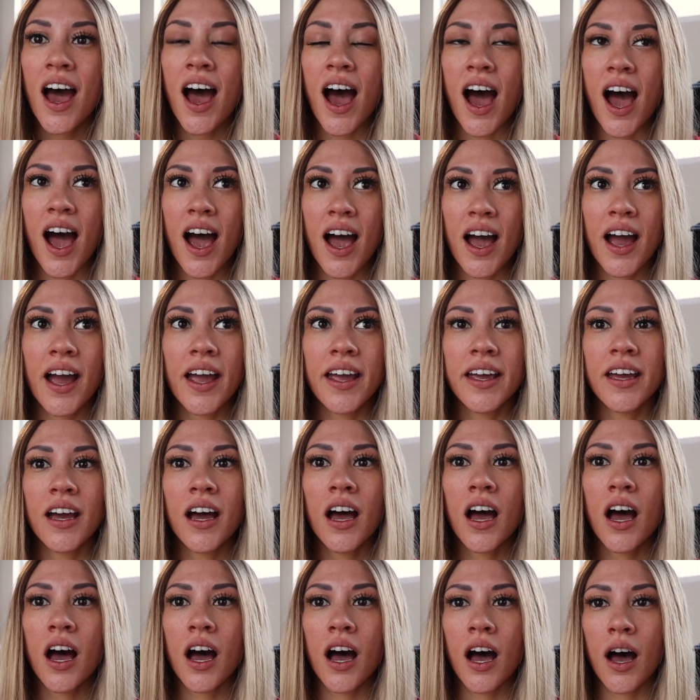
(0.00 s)
I
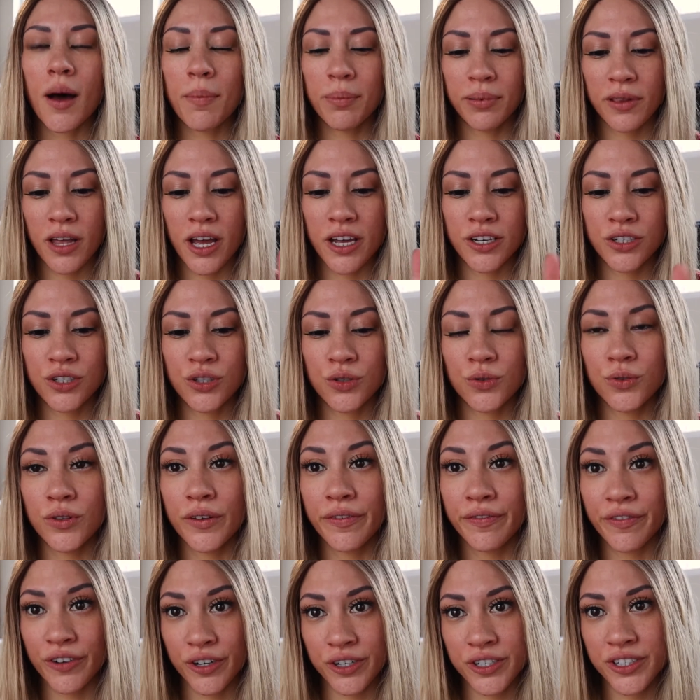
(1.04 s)
applied to the
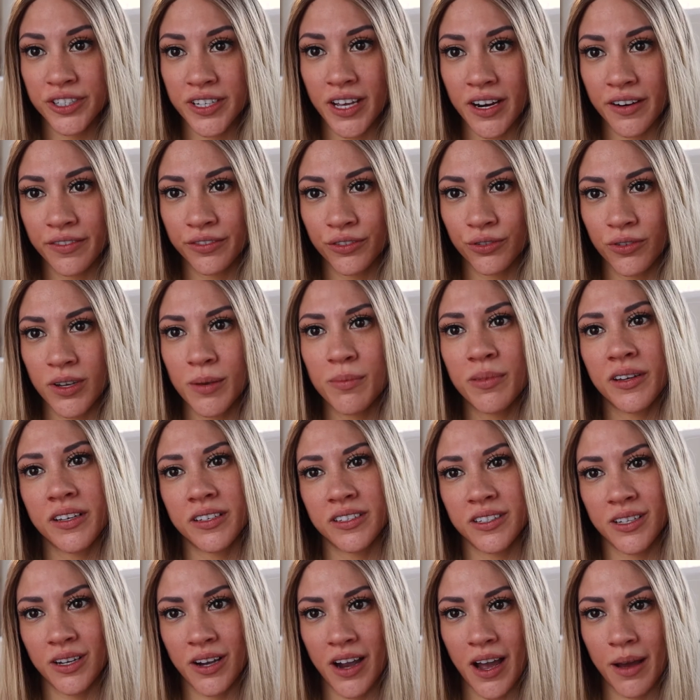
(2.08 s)
first set of 3
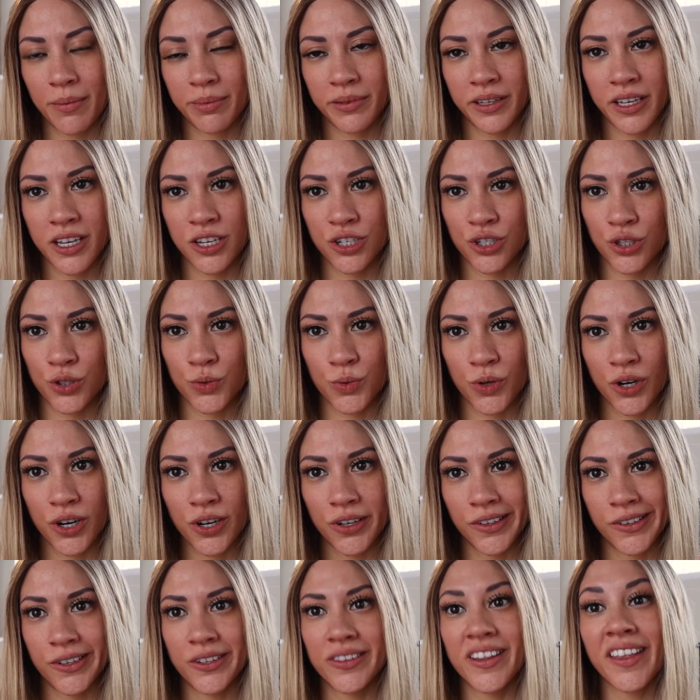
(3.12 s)
because their applications were
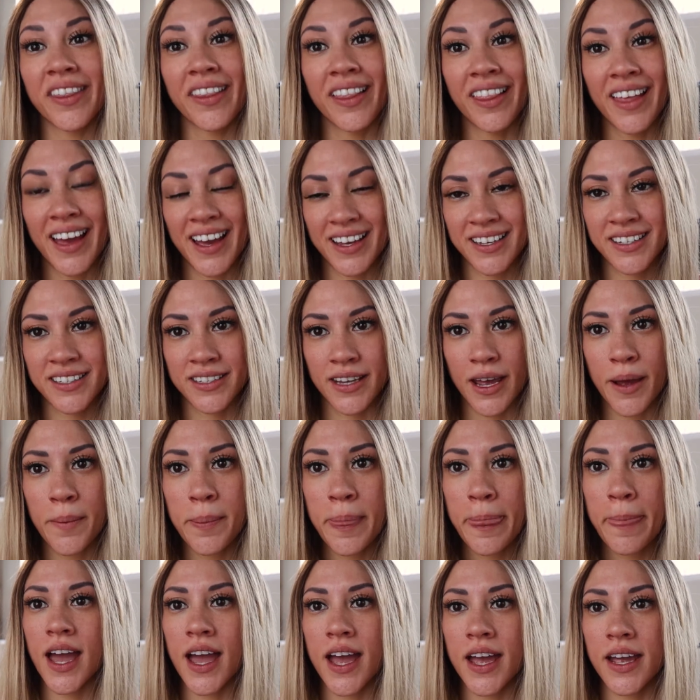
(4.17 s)
earlier than the last
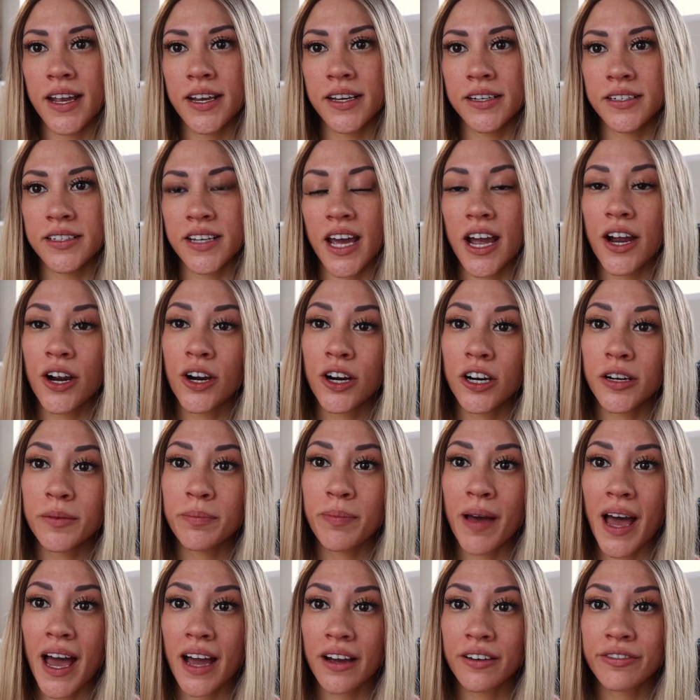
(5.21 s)
set. And I heard
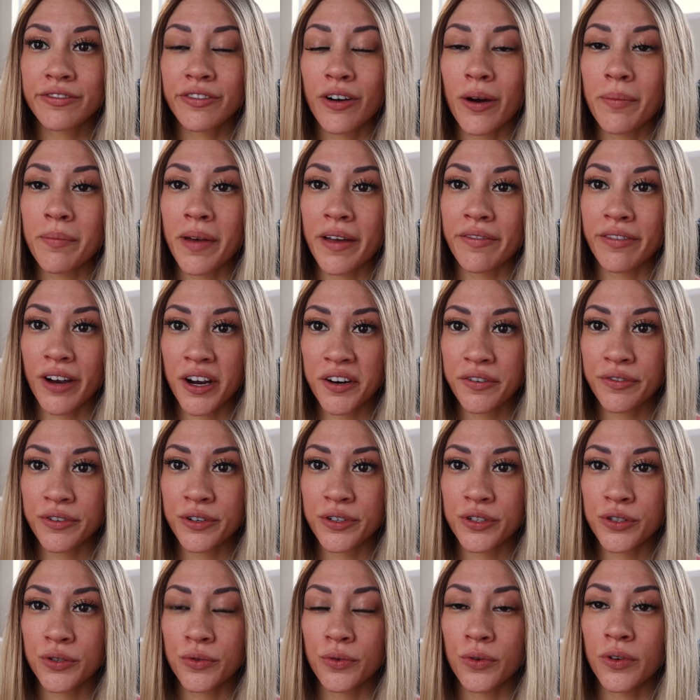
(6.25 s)
back from my very
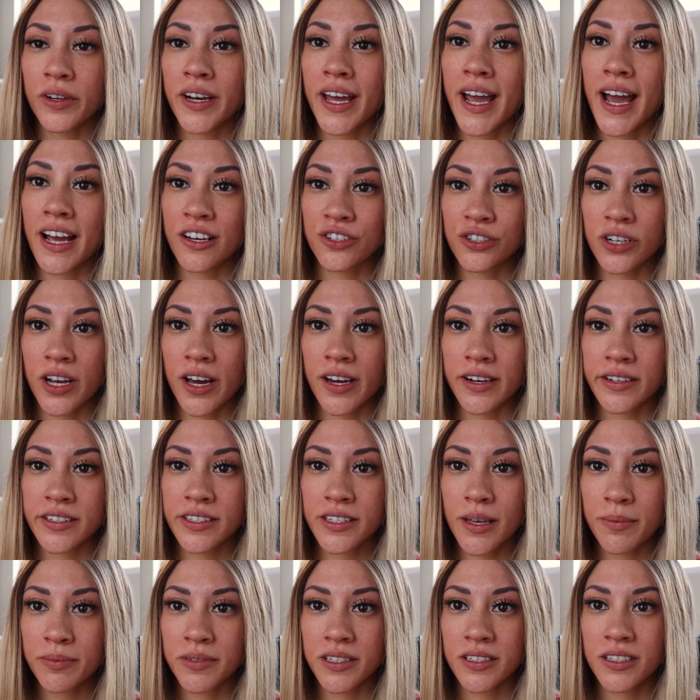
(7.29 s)
first school and I actually got
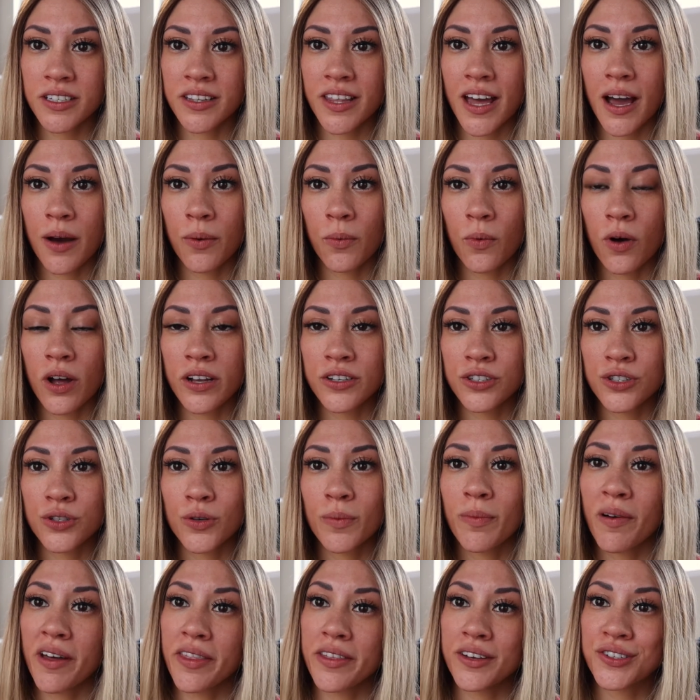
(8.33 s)
accepted to that one. So
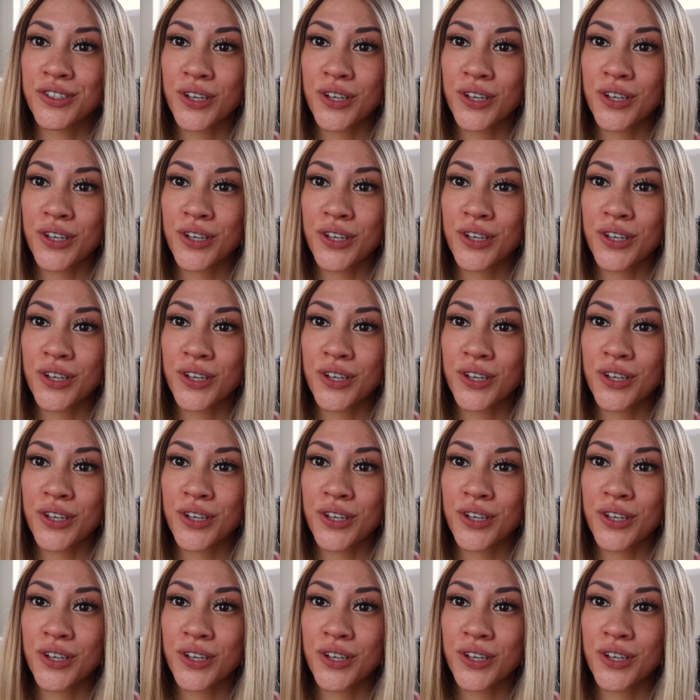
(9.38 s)
by the